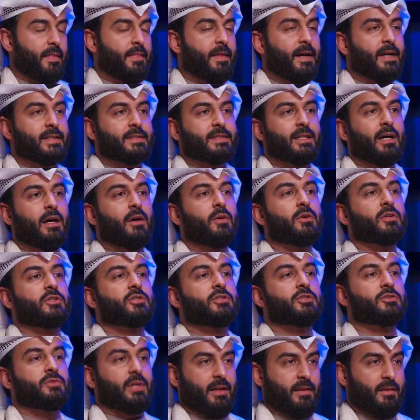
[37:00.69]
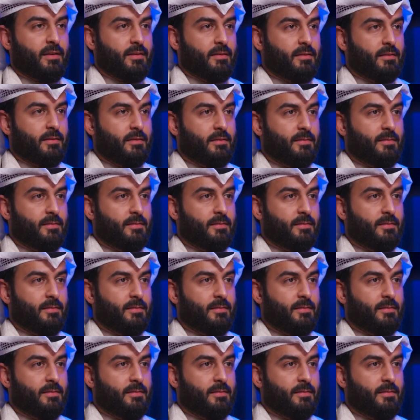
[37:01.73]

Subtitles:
That's our strength.